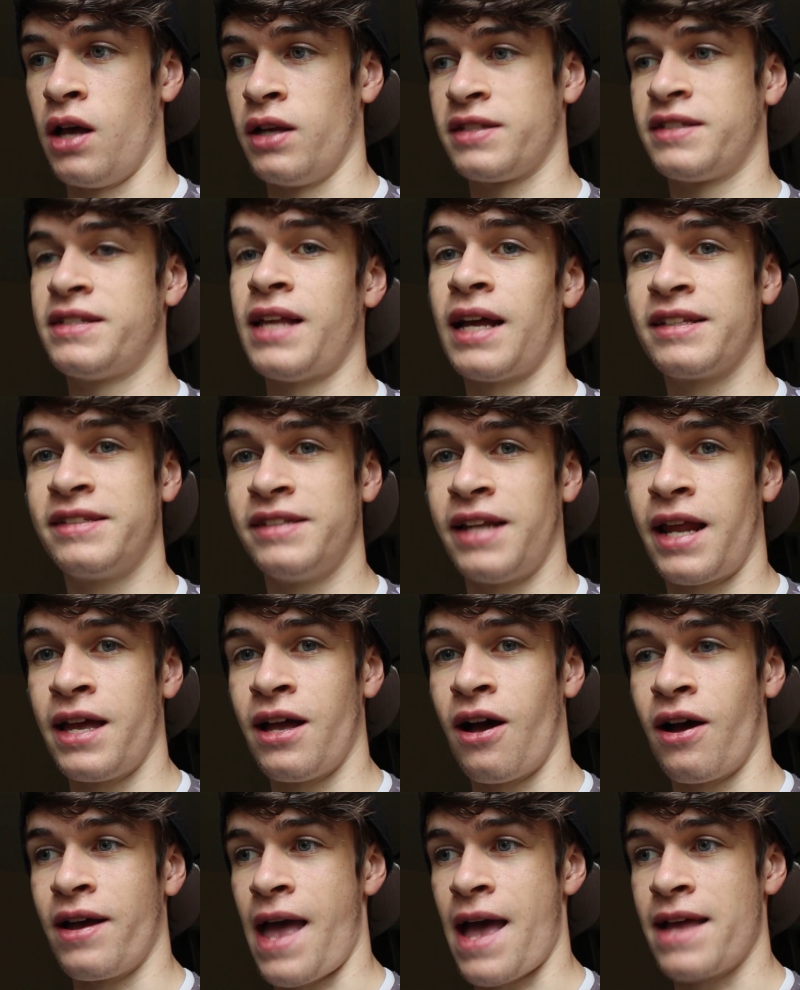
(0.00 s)
Saturday
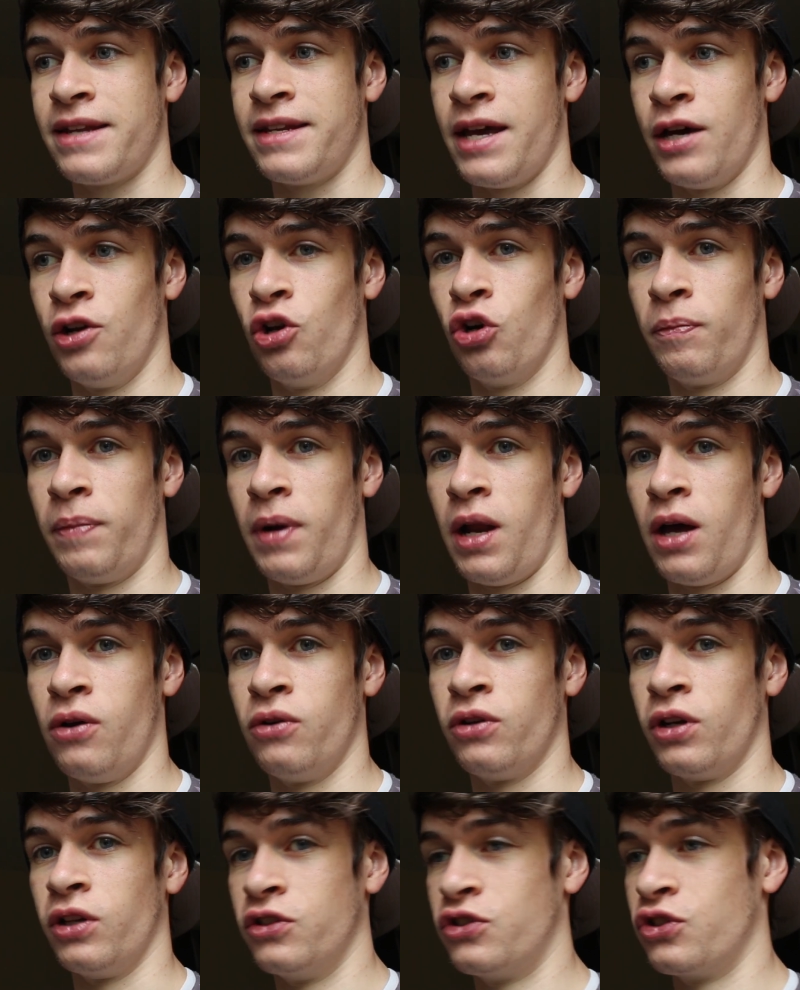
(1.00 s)
I edit and
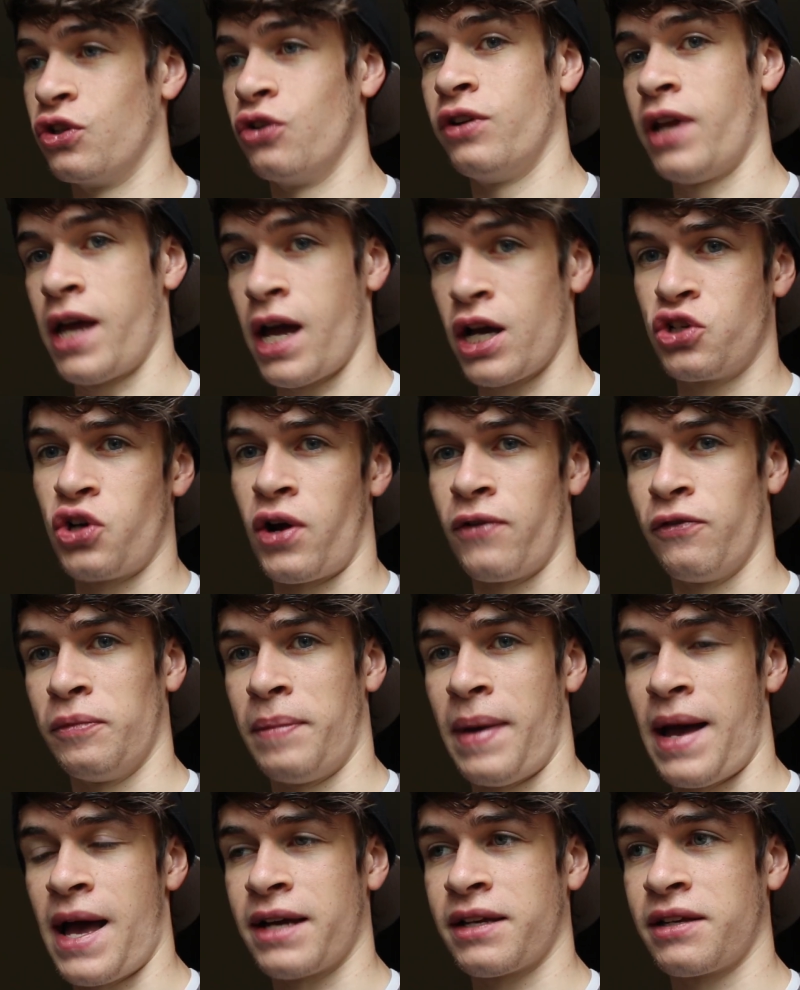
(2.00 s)
upload, and Sunday I travel
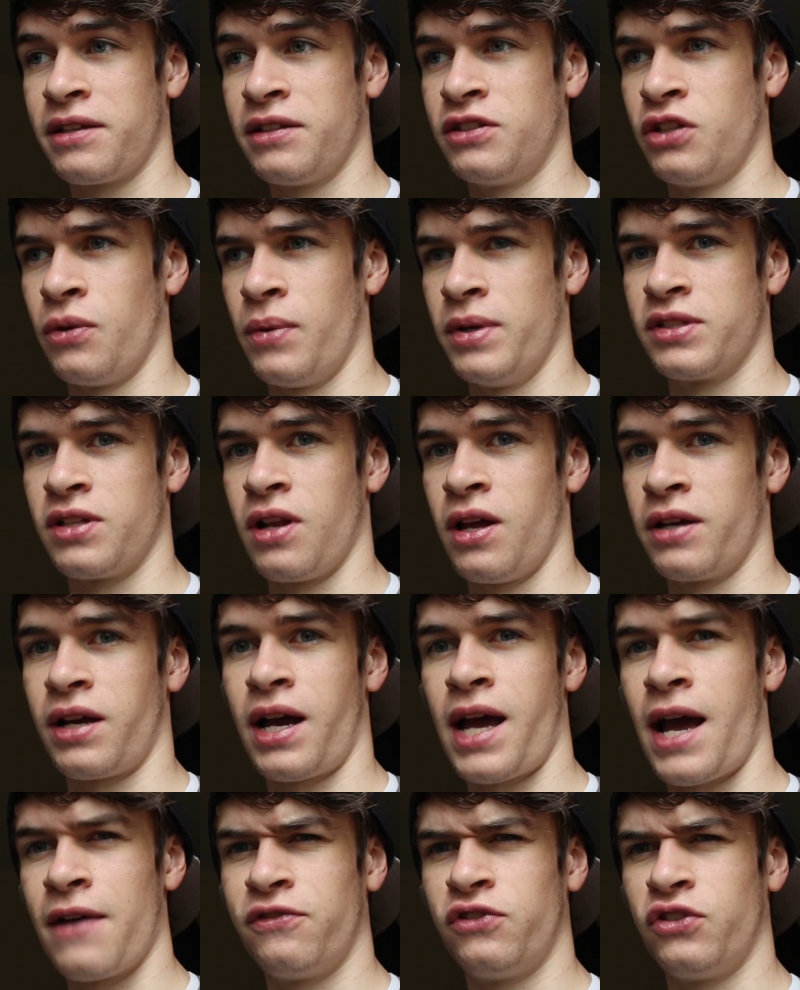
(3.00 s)
back. So it's like
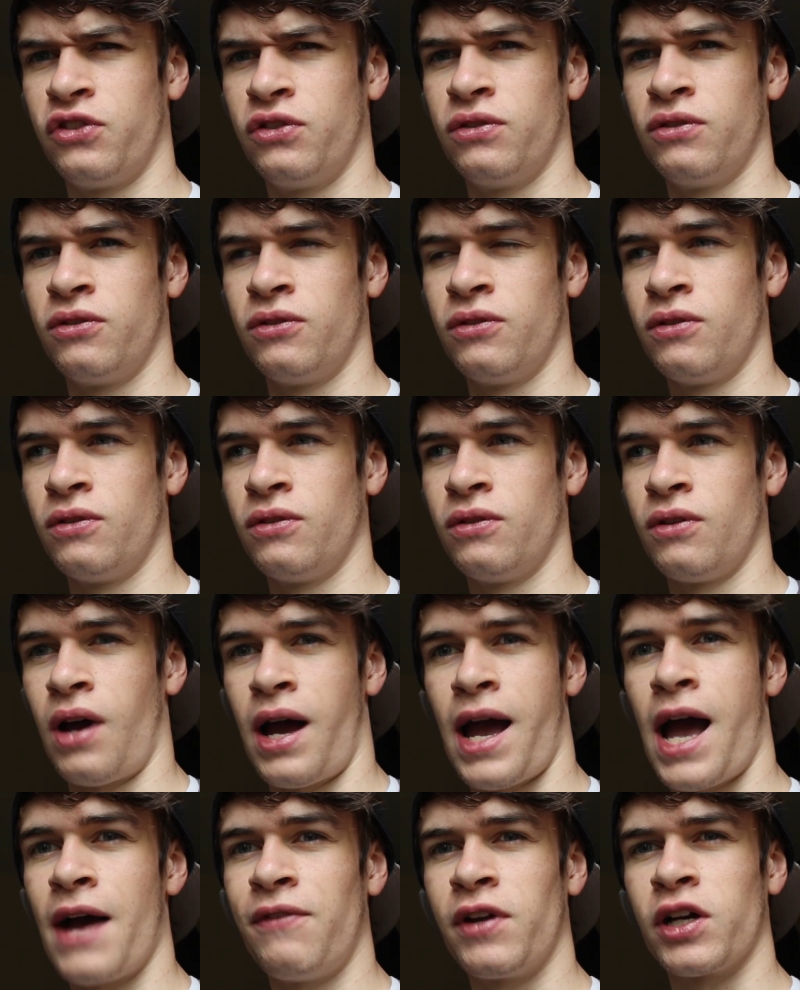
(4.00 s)
I
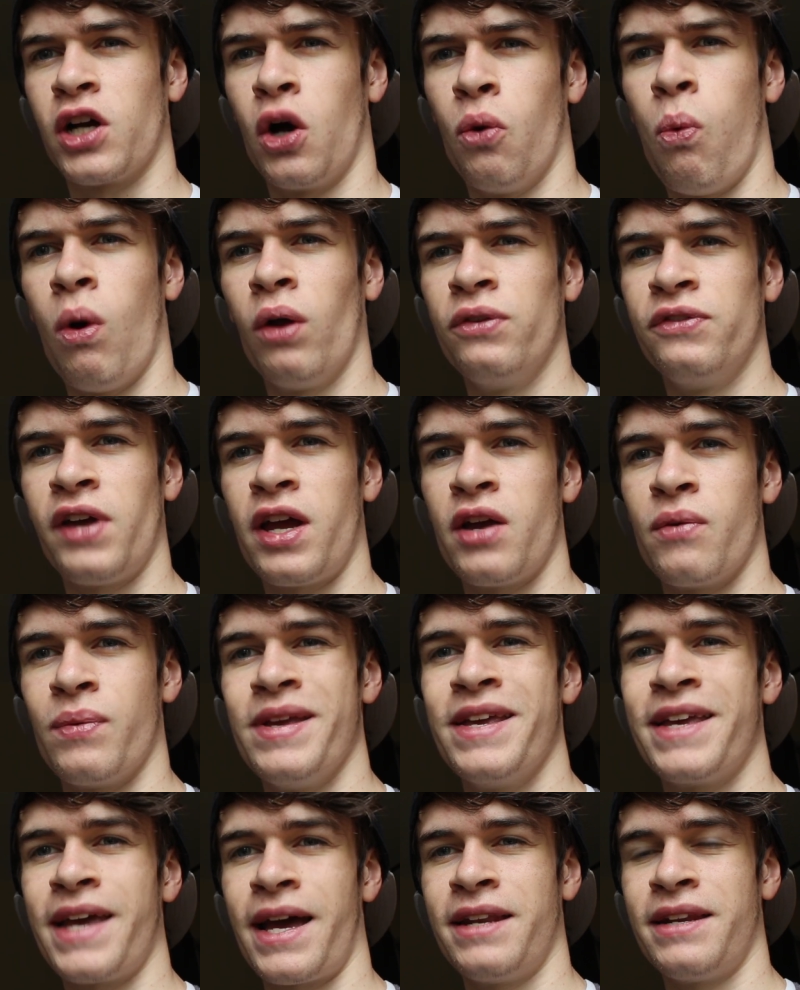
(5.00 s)
have like a 1-day
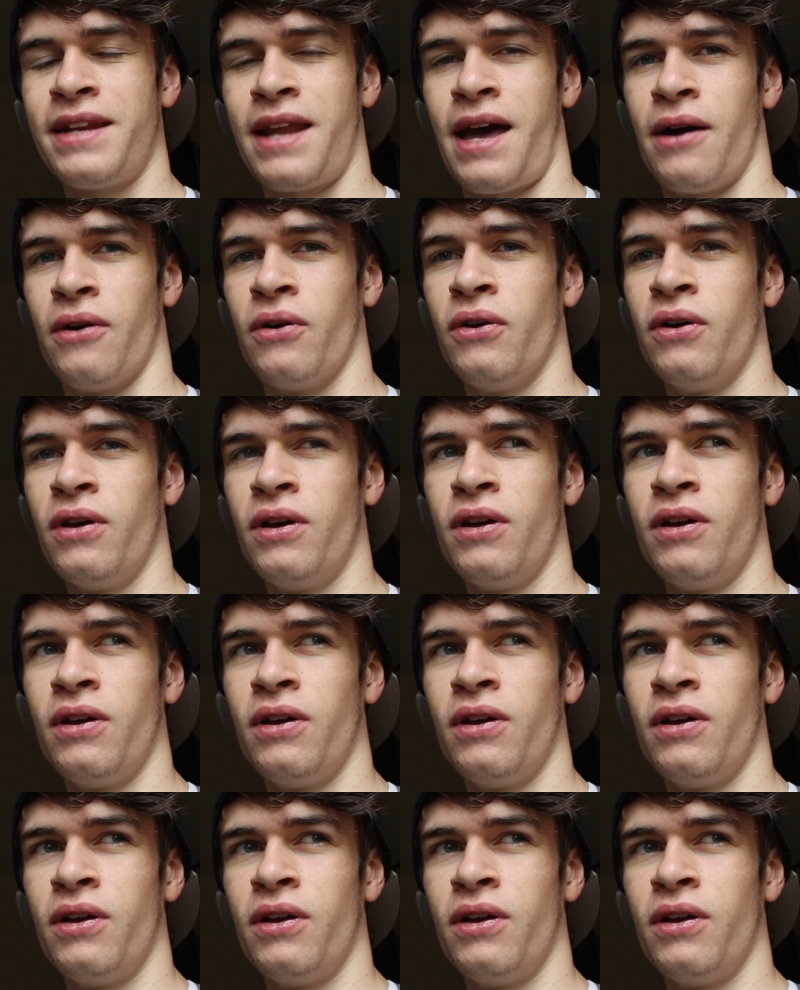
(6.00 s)
weekend now